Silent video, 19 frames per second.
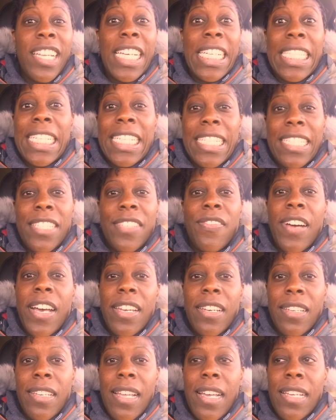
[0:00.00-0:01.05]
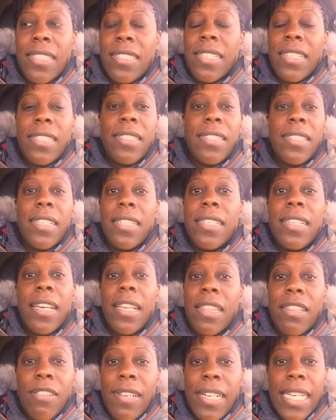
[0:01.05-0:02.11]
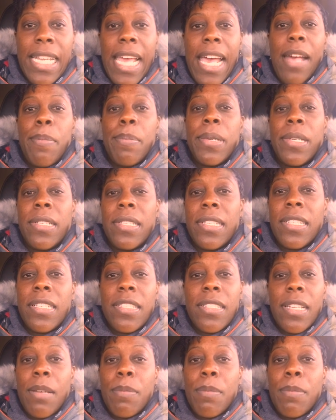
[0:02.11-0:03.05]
like that is finalized, that the death already happened and